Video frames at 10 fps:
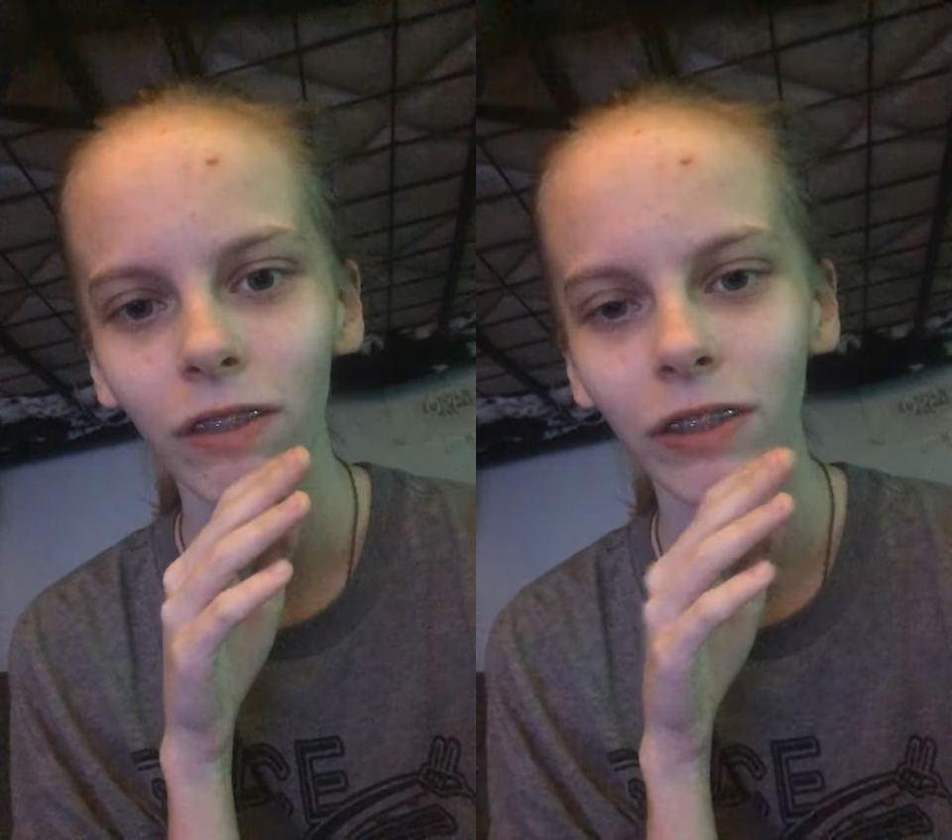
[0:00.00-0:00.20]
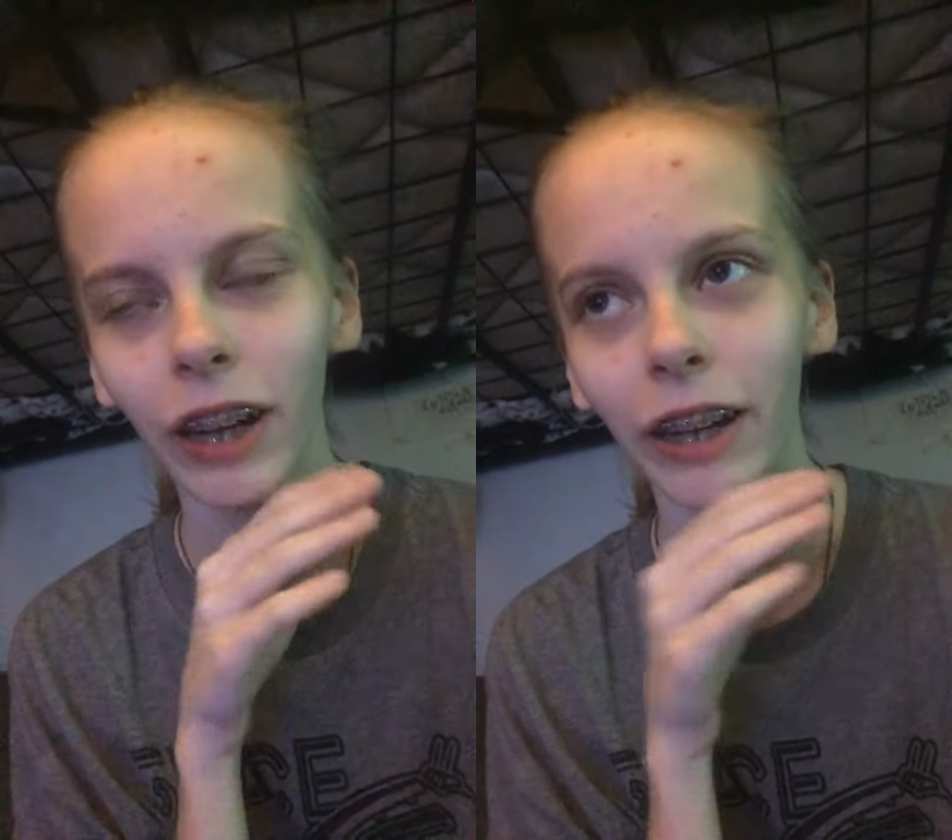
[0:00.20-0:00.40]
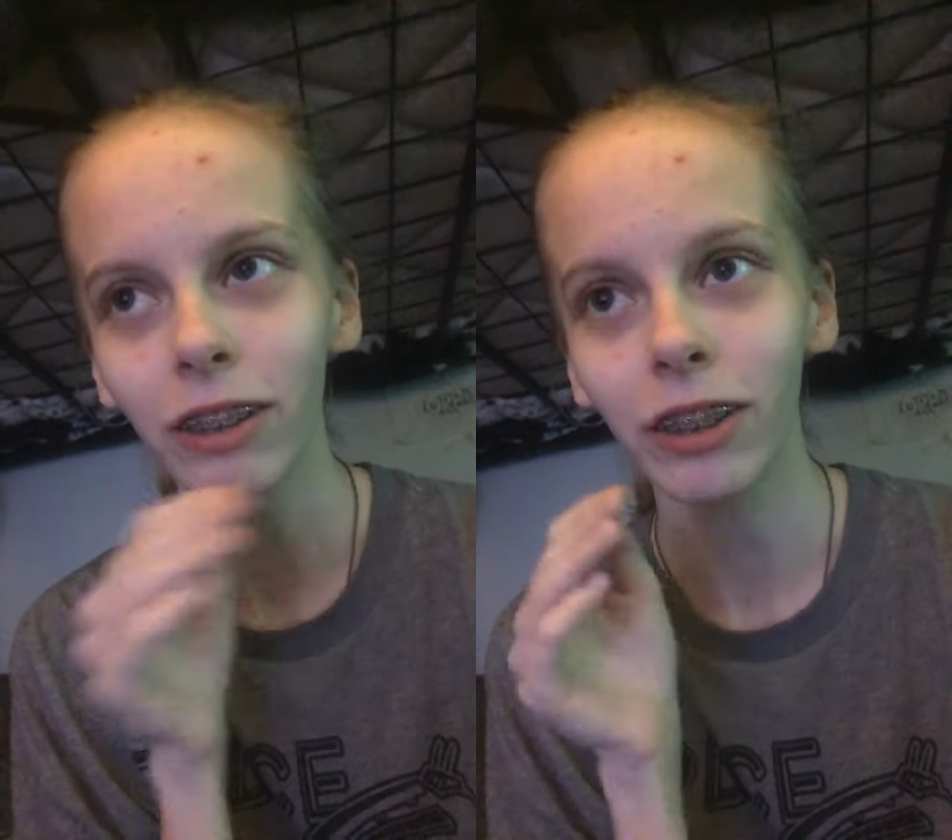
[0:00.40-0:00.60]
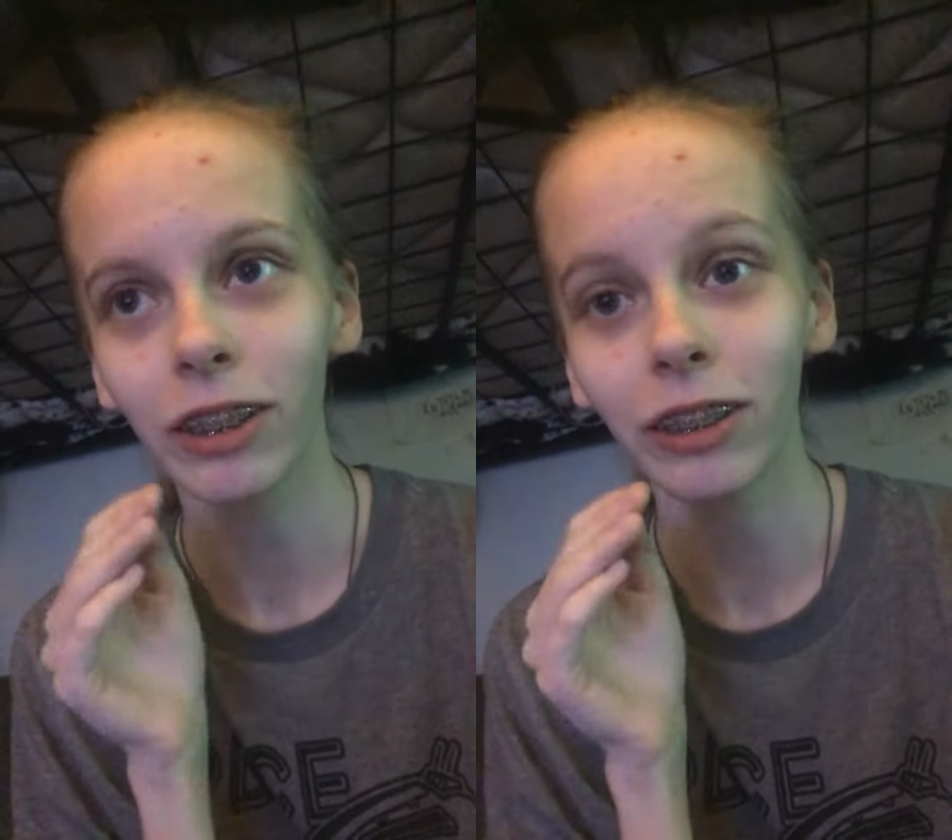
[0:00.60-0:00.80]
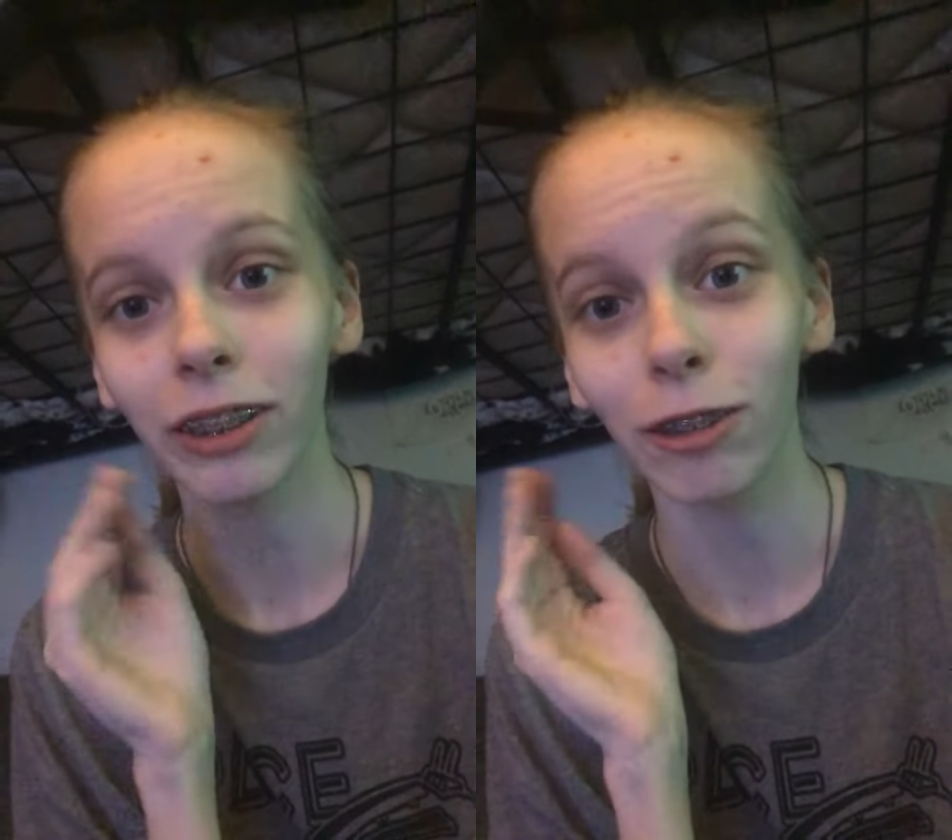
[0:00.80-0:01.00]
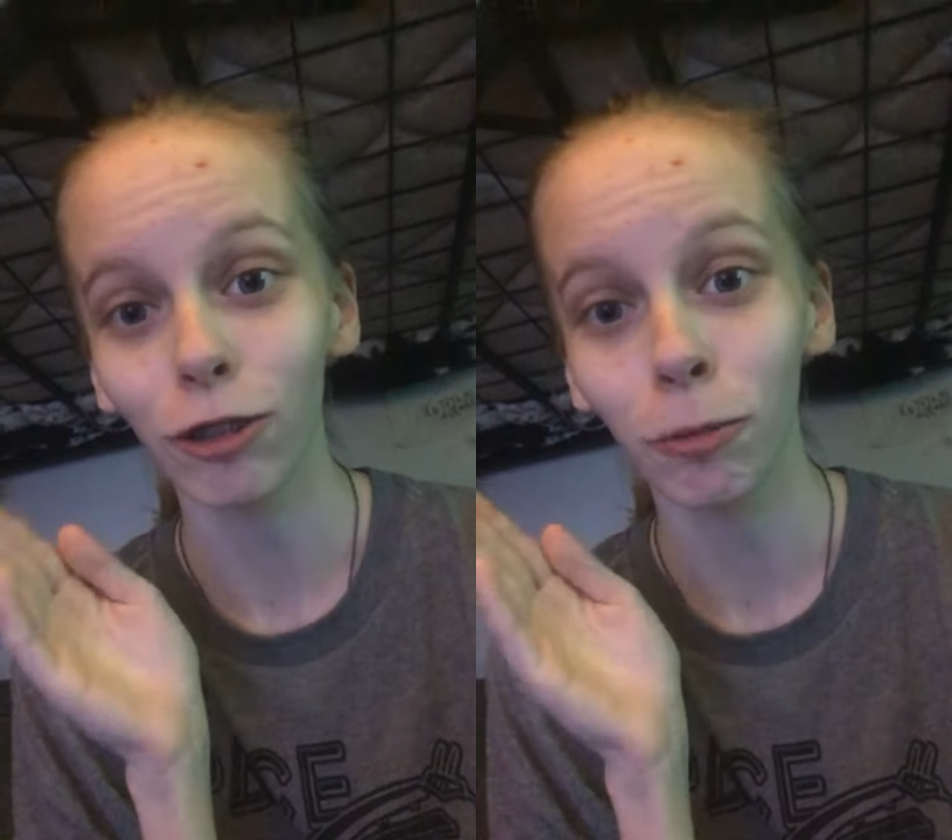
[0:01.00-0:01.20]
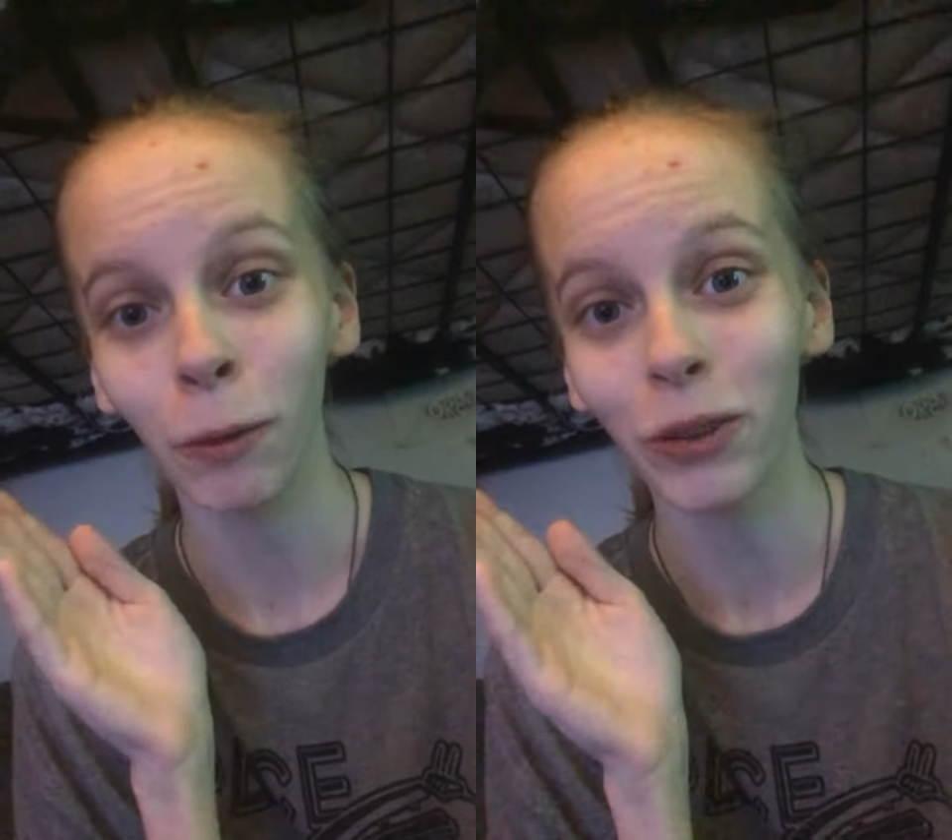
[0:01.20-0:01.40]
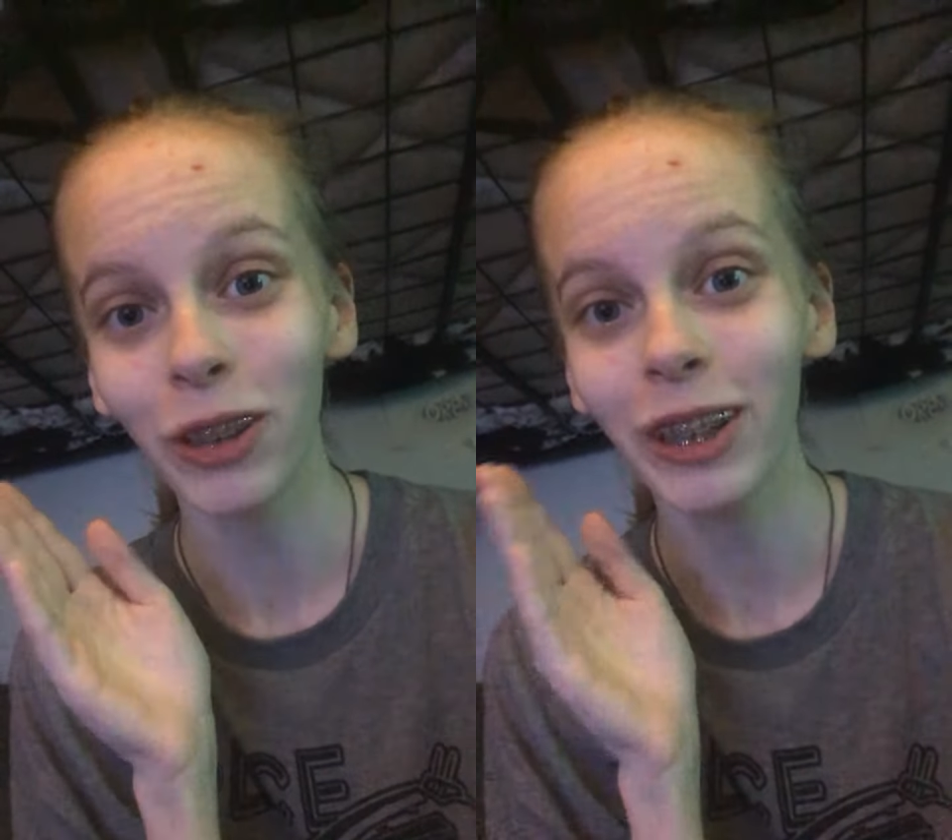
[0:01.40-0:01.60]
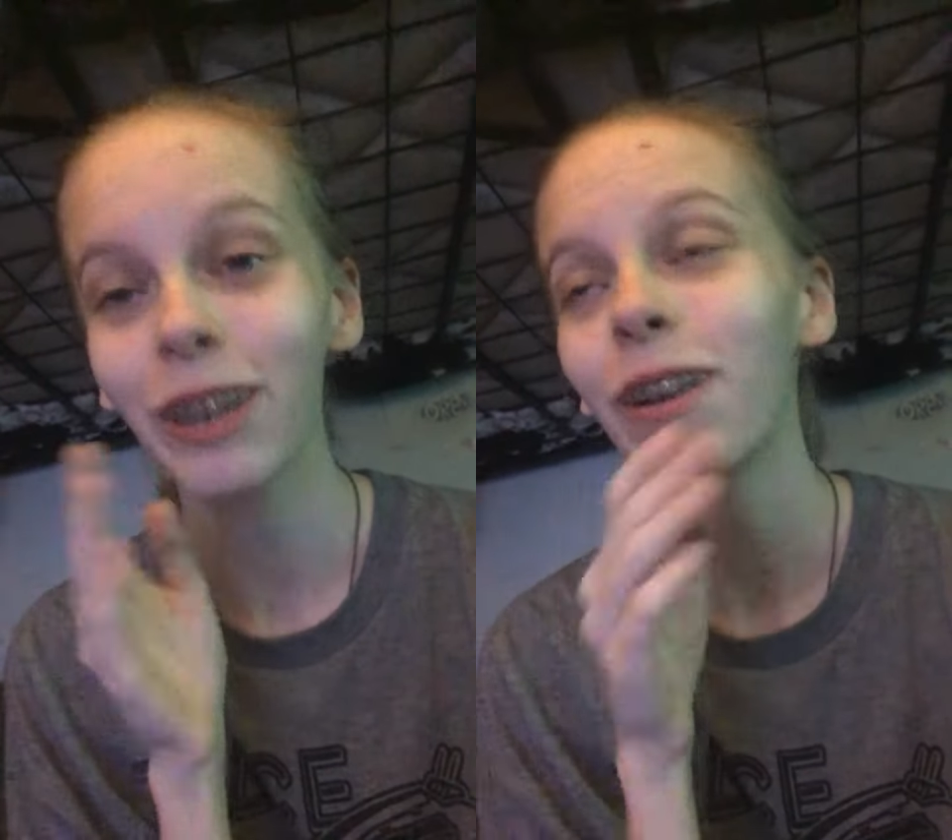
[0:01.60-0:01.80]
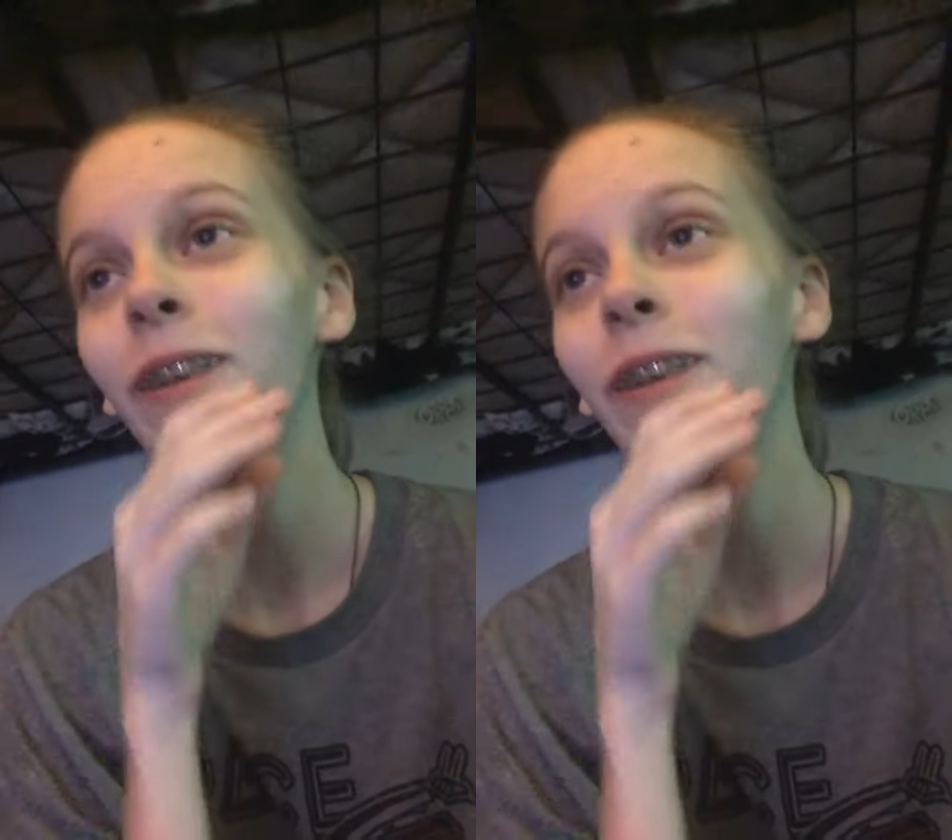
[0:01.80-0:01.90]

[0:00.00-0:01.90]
that I literally just posted.